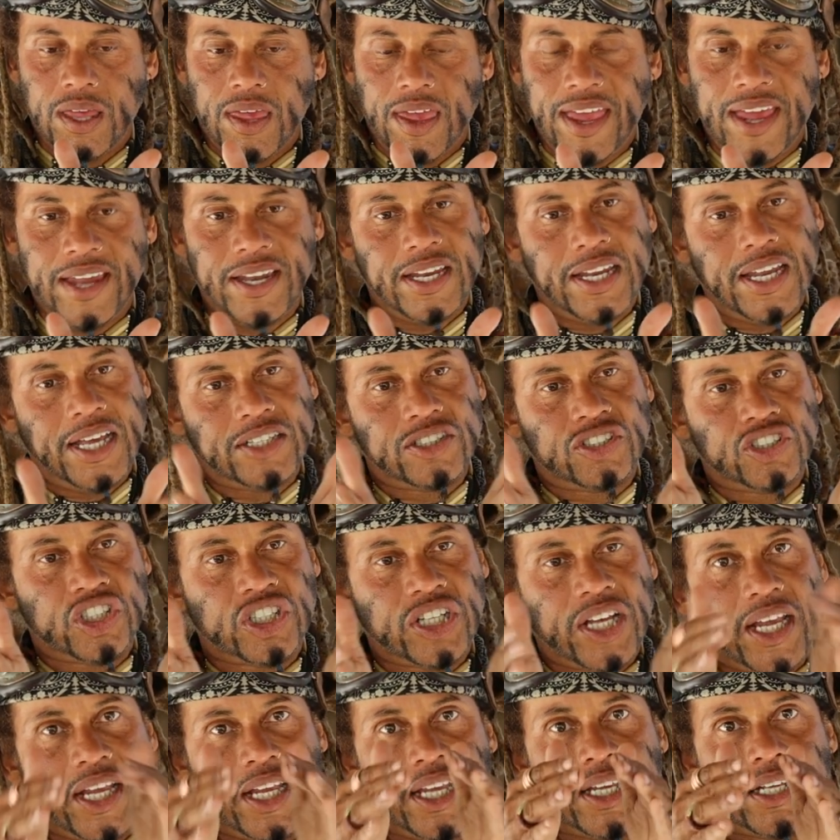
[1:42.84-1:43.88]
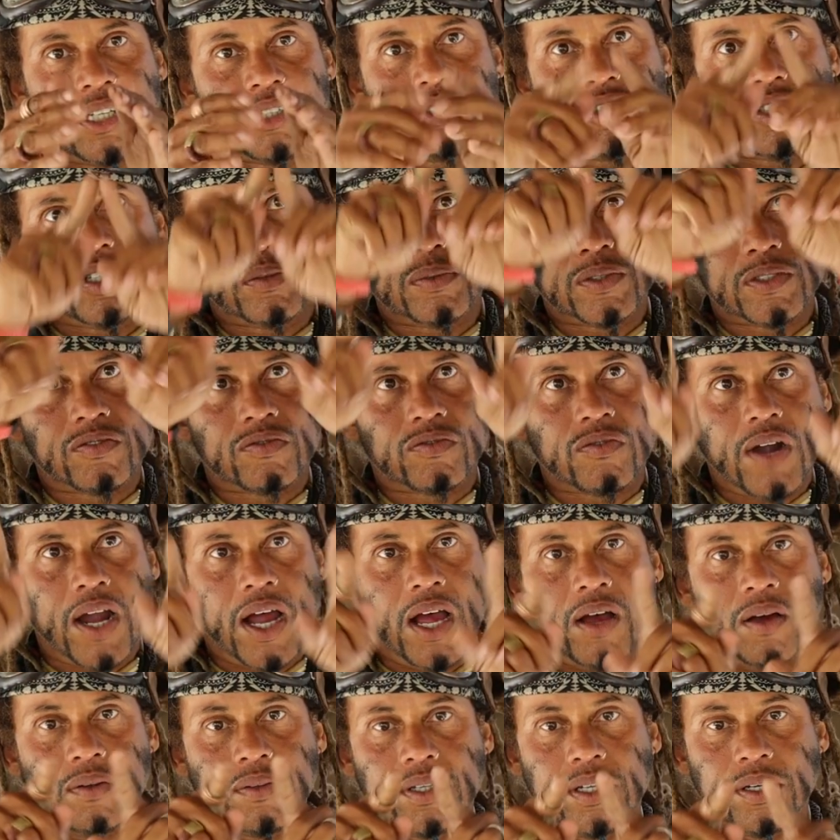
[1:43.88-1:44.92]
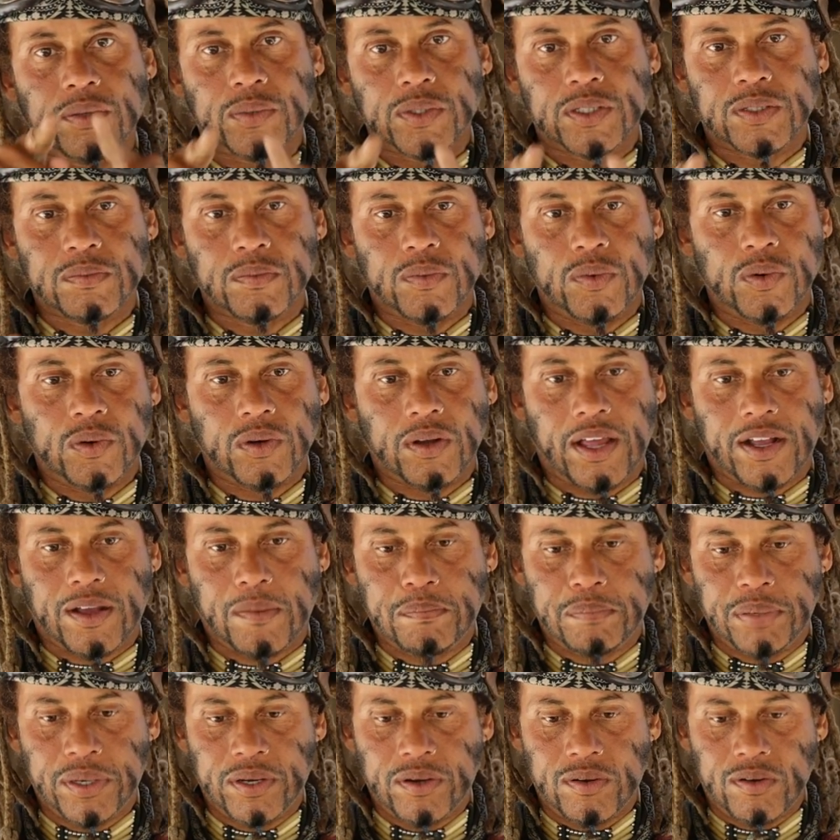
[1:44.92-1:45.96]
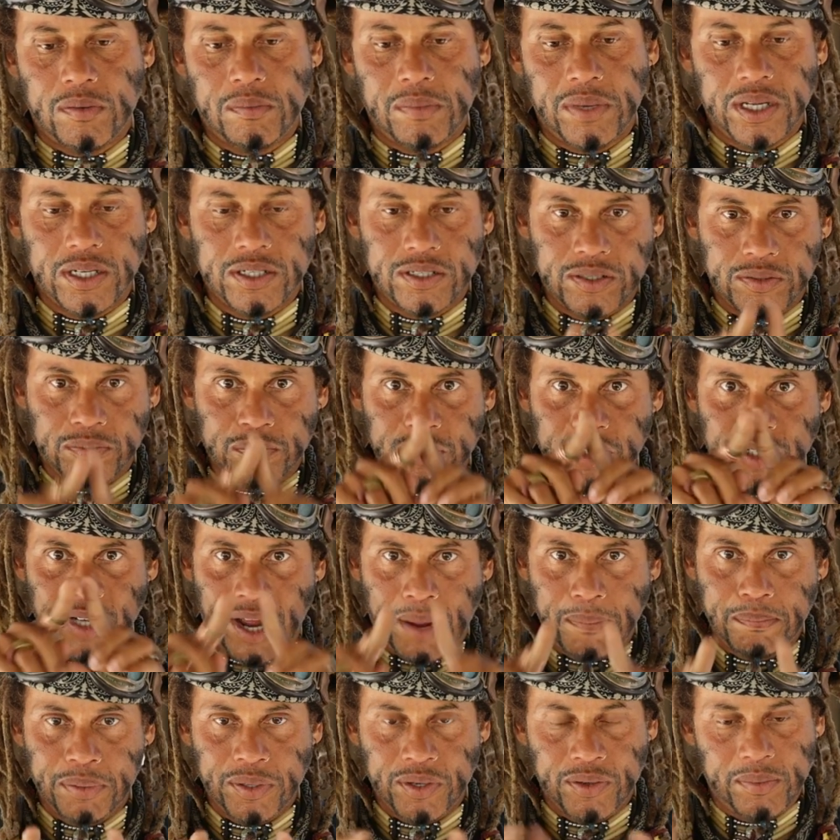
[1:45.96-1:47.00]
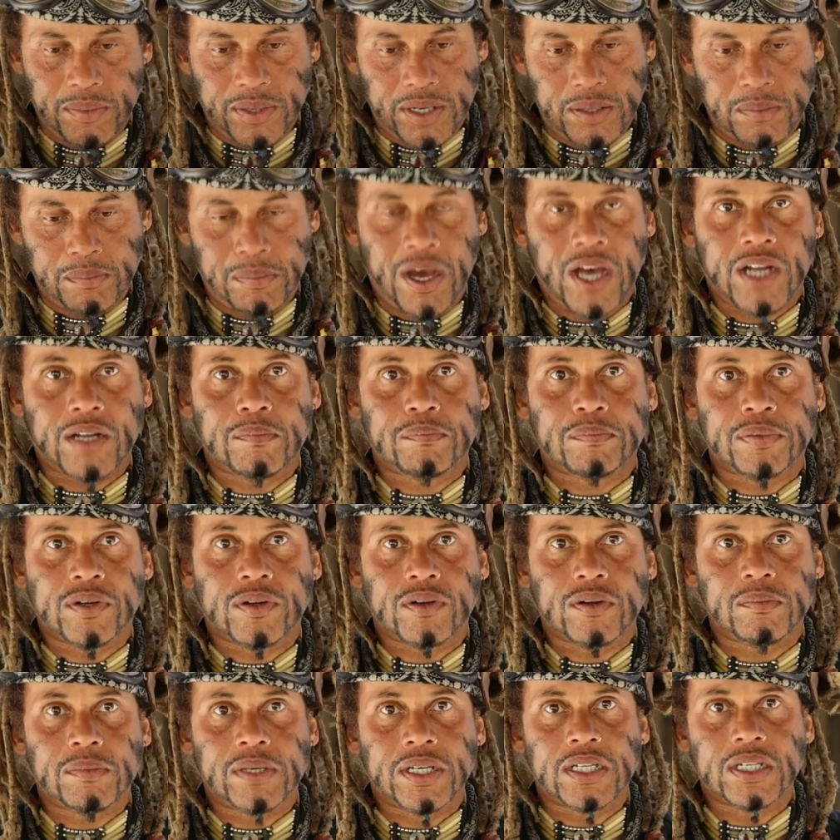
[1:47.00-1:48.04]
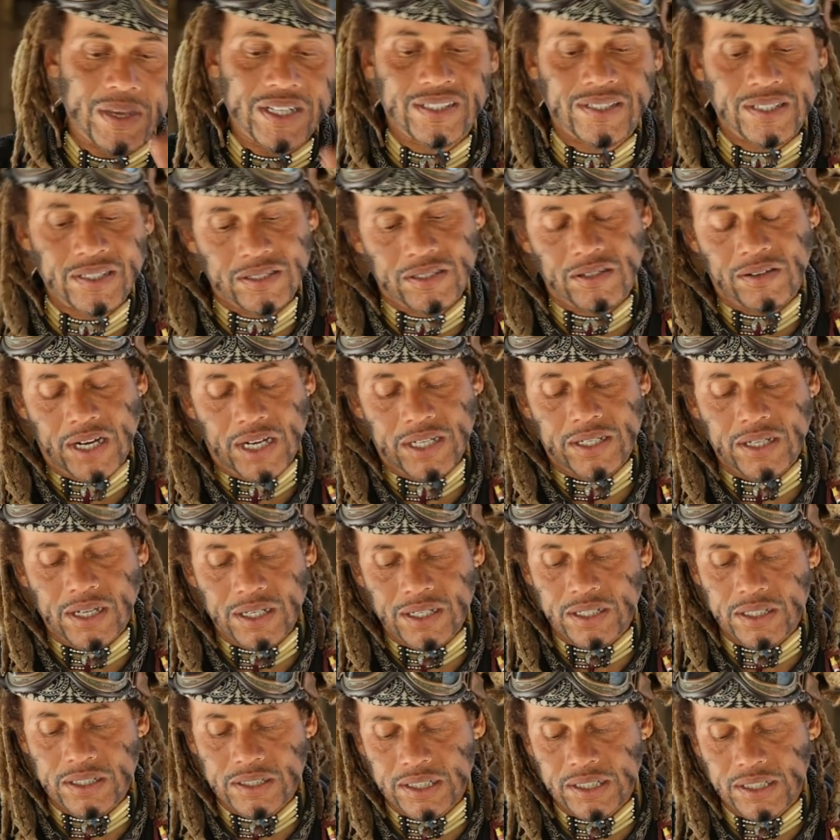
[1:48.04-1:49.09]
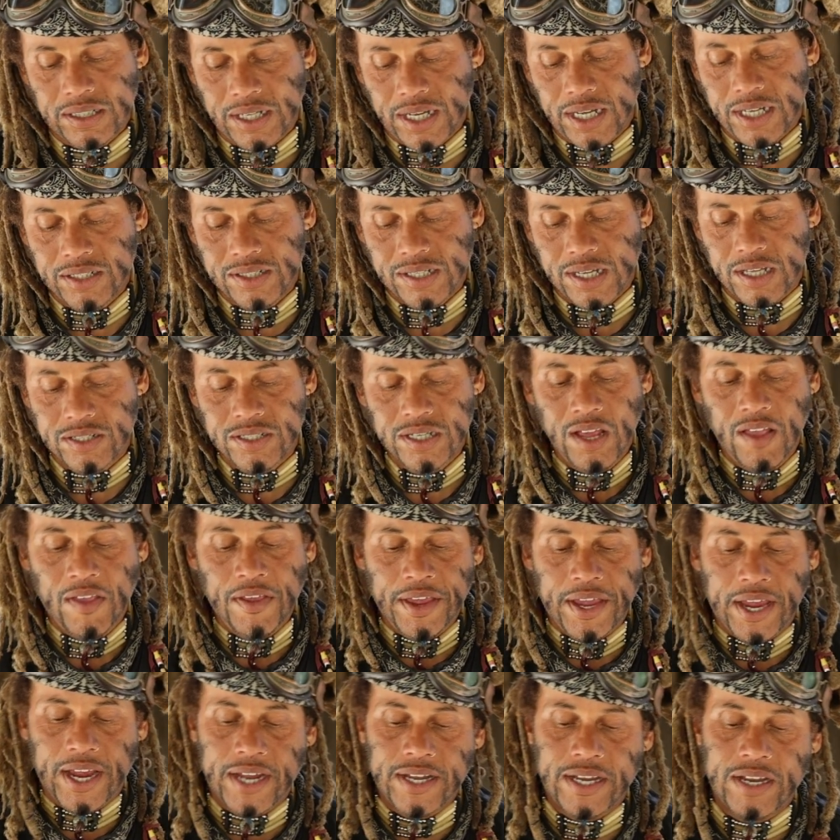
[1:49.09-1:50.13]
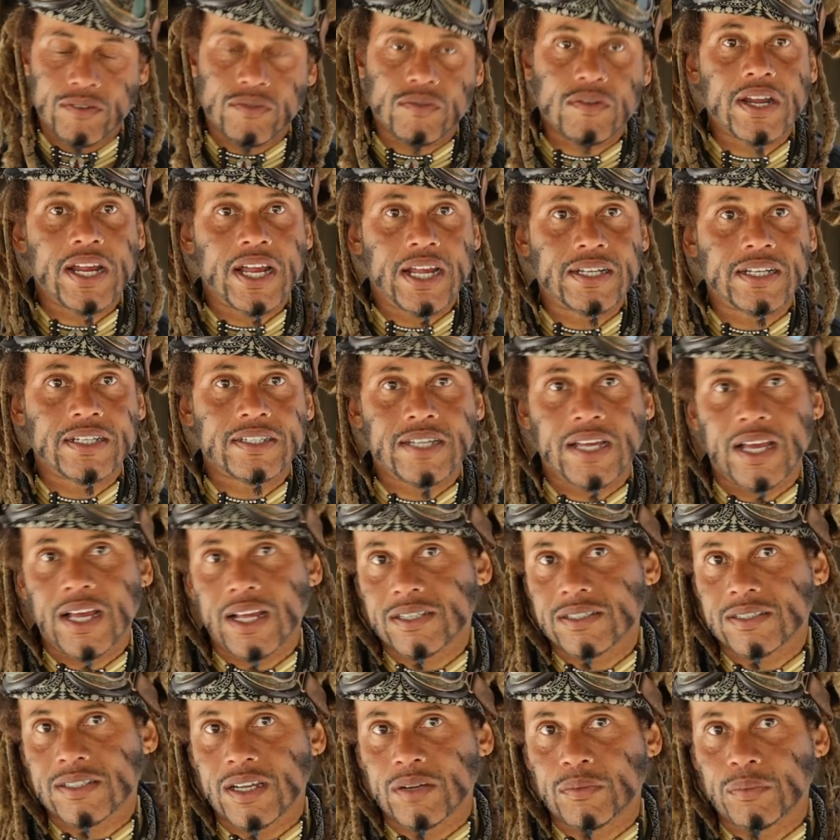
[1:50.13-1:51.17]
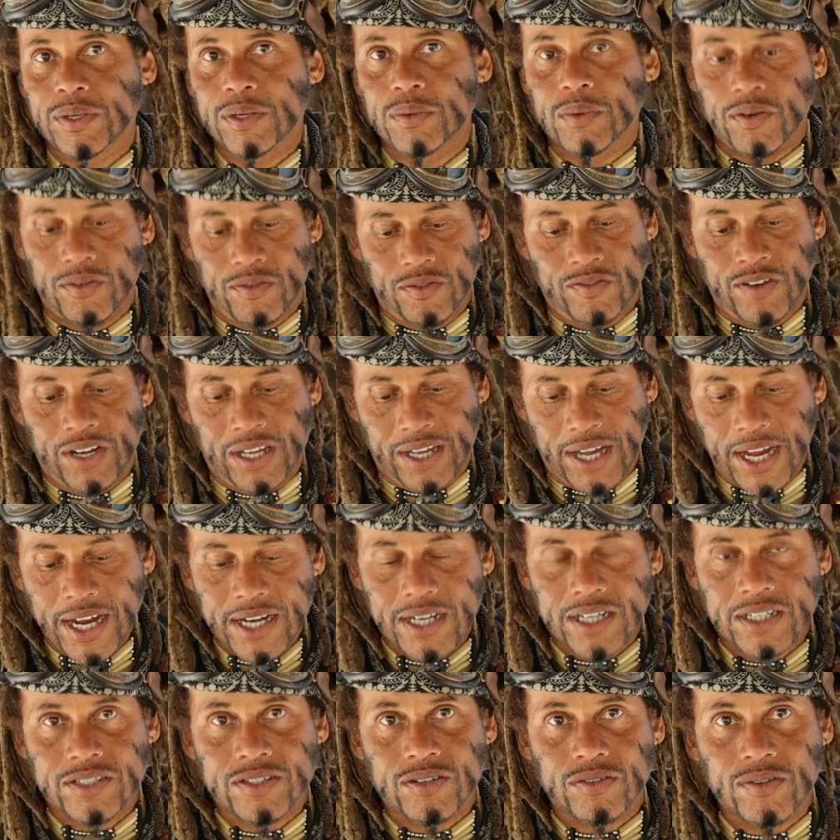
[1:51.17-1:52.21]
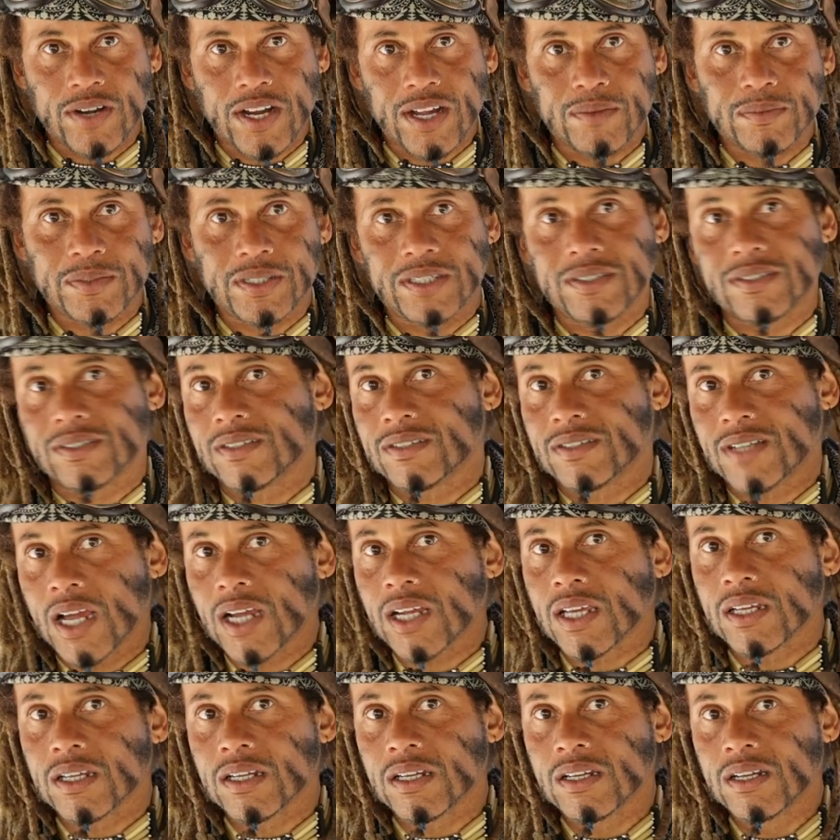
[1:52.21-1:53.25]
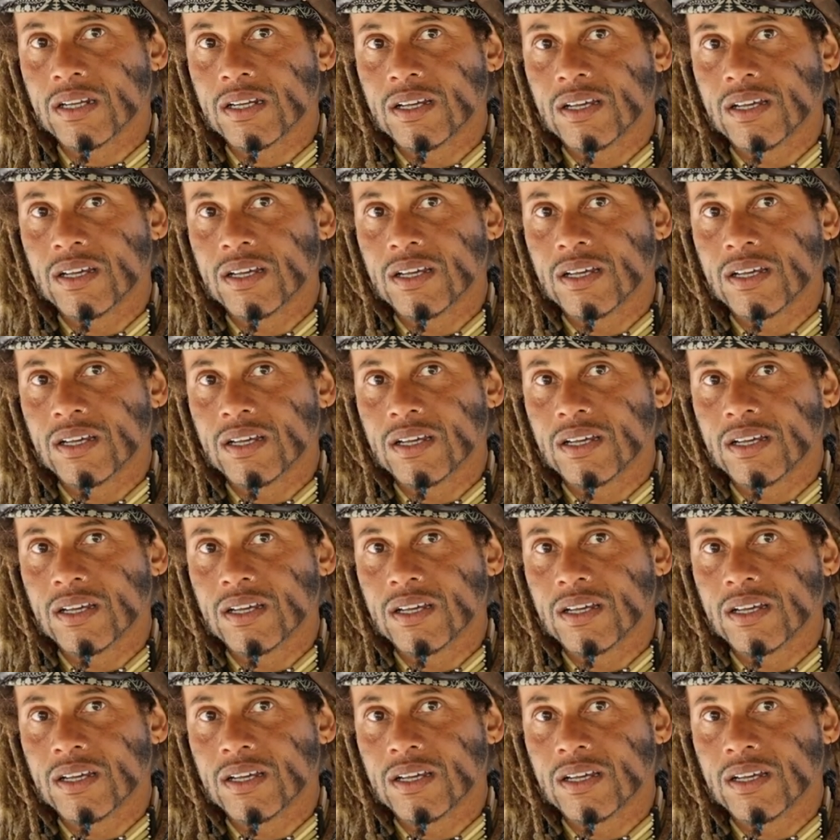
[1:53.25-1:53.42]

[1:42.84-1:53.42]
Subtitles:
And it had changed. It was round, and it was more like a pyramid, the top pyramid and bottom pyramid. My sister had done a DNA test, and they ran the test, and we were related to Ramses II.